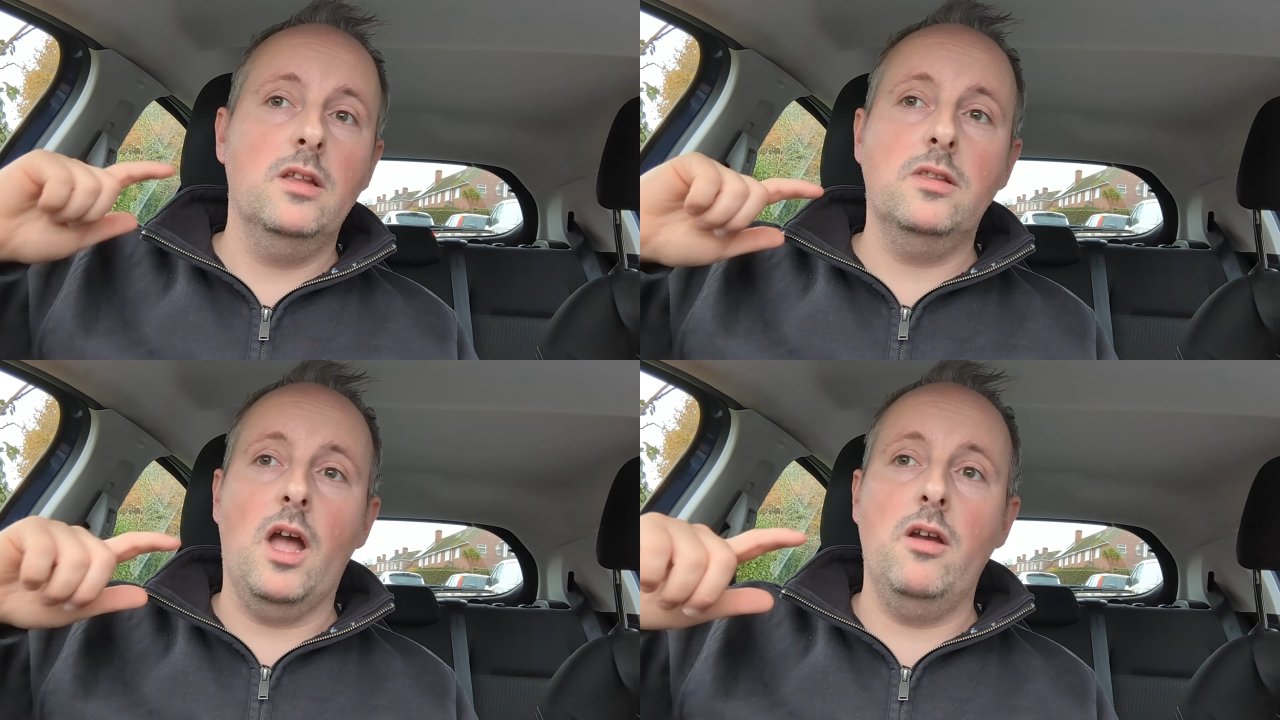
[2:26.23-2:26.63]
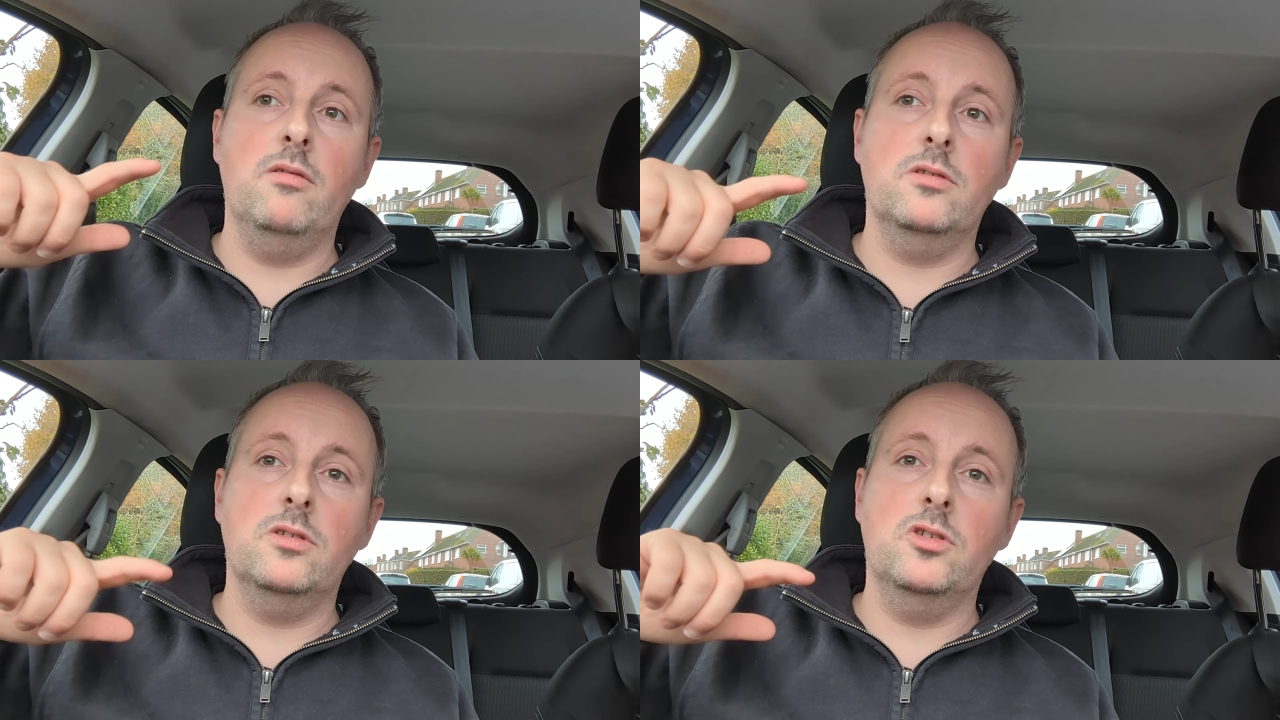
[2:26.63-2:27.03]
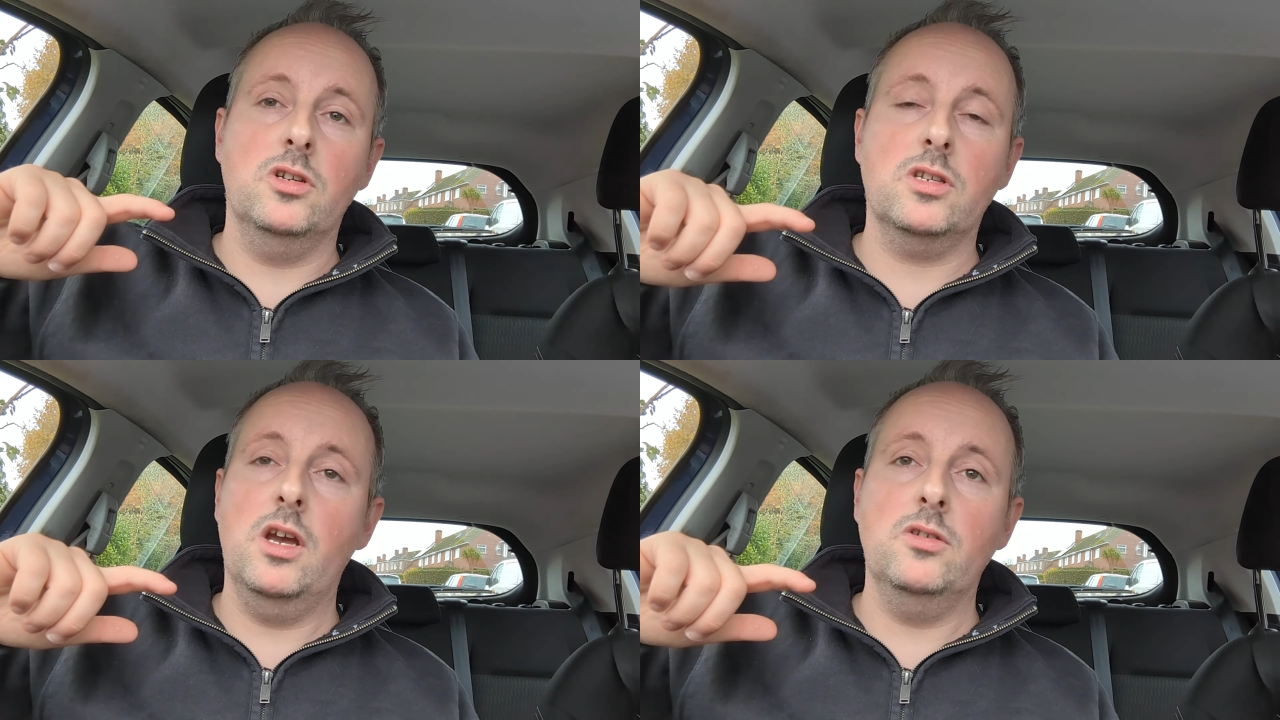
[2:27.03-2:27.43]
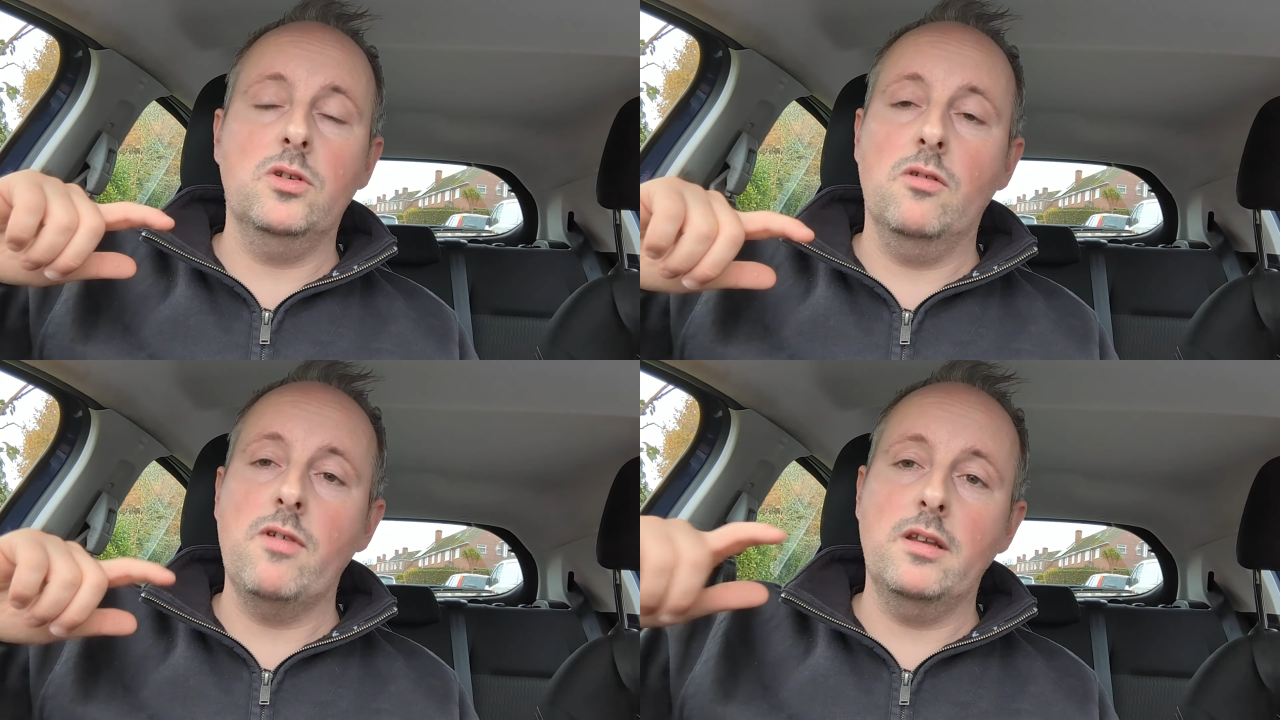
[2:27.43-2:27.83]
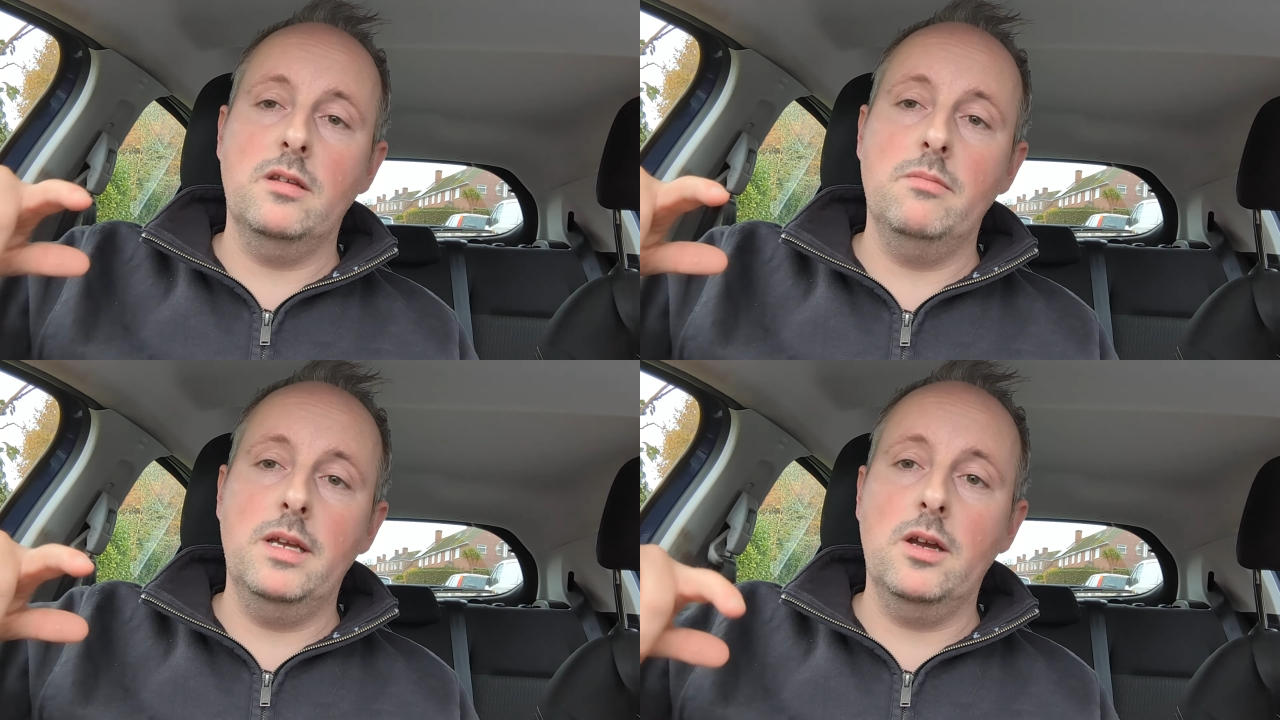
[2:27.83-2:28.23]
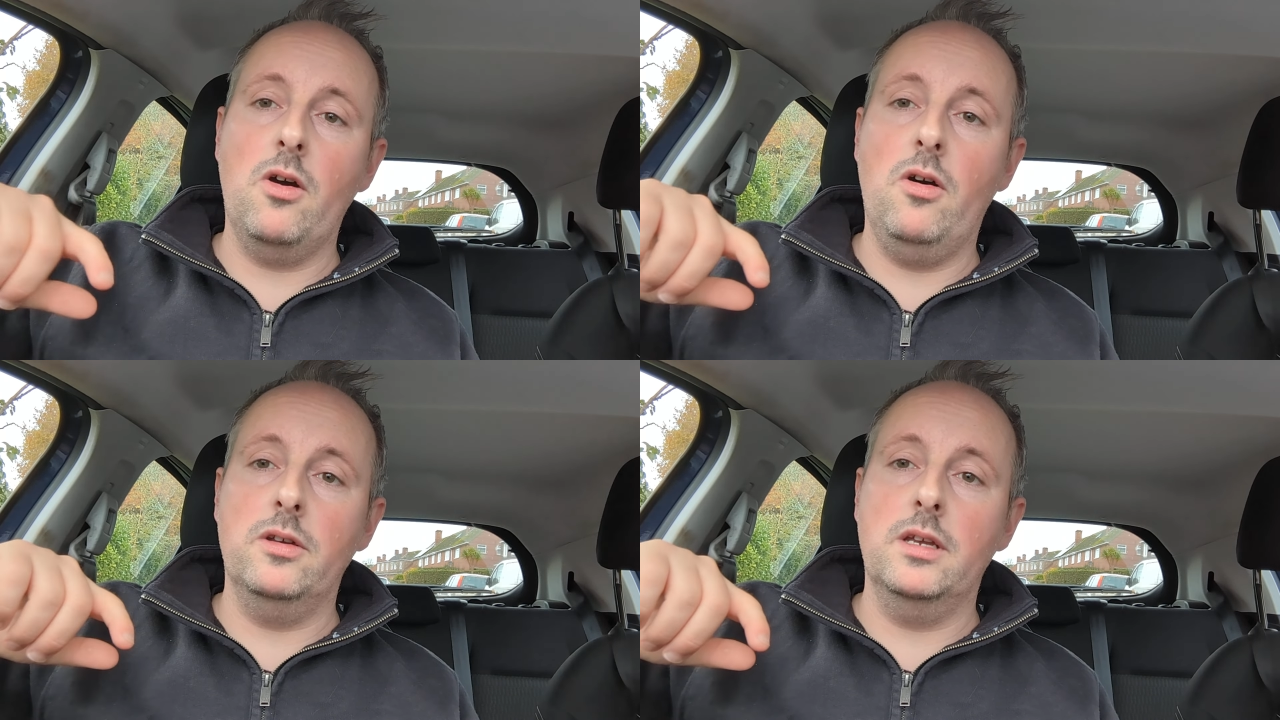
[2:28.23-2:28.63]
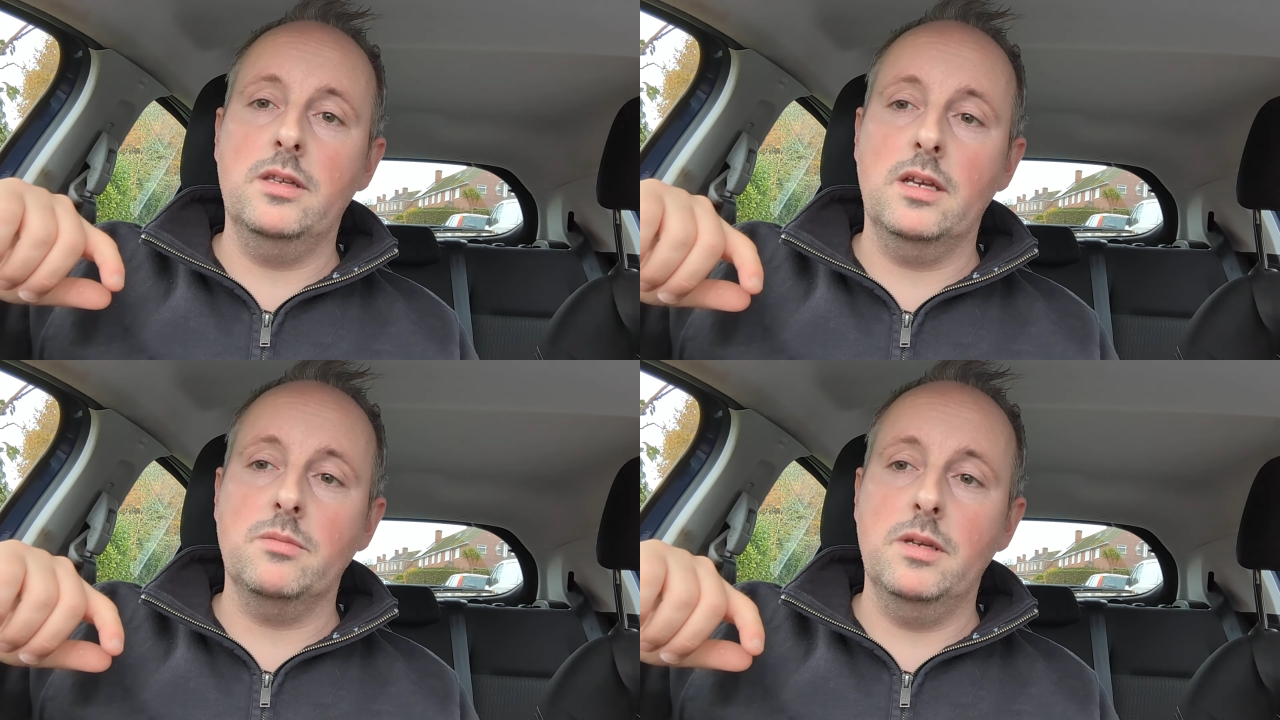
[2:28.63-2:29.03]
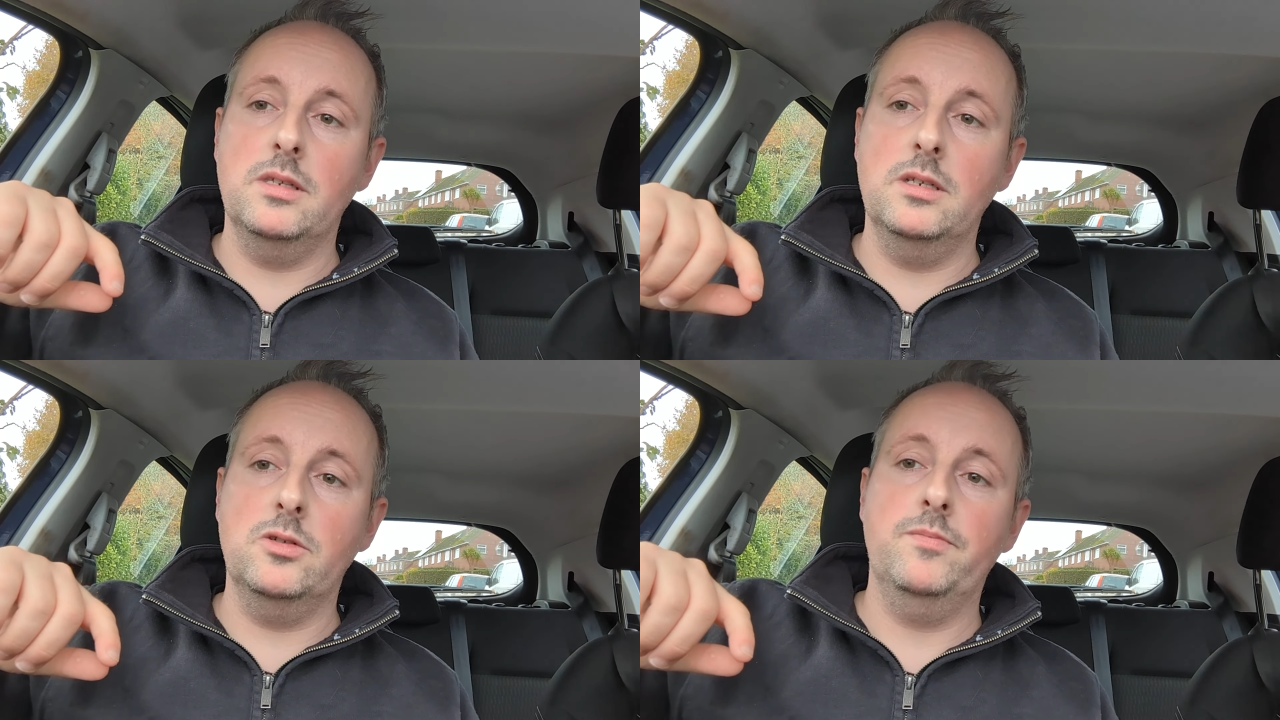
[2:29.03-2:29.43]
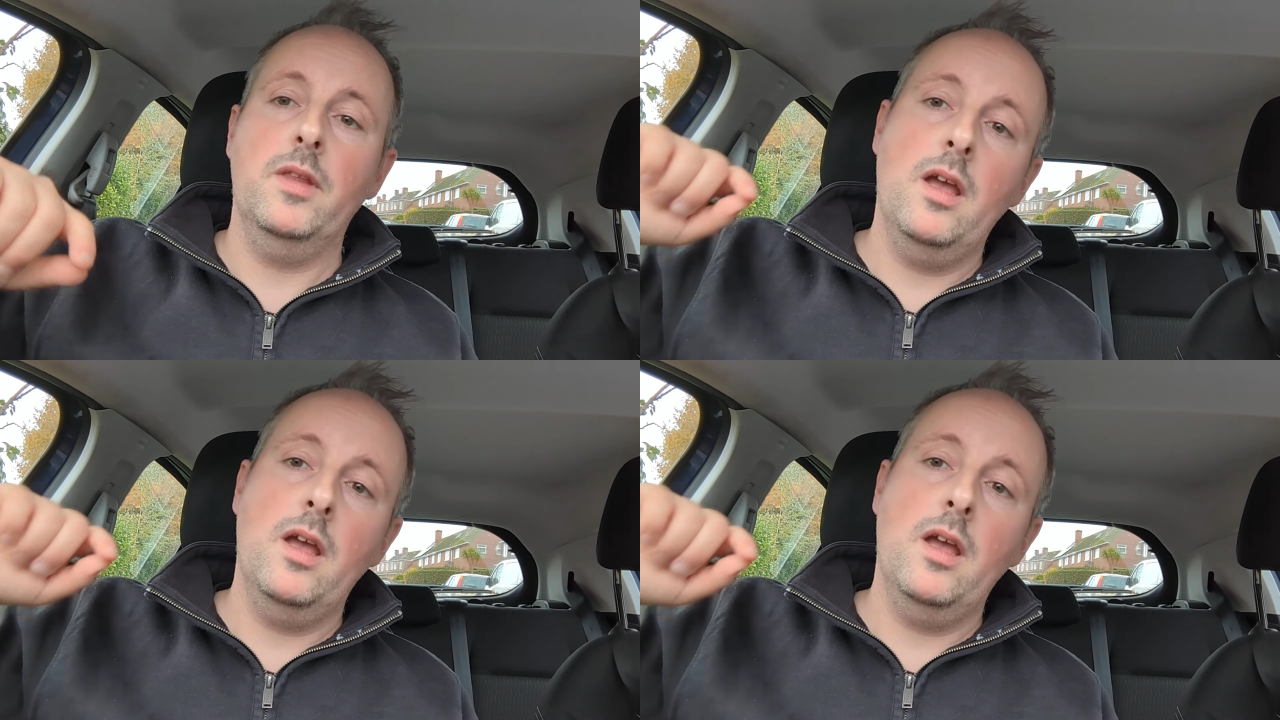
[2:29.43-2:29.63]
Don't just go to a random link on a text message.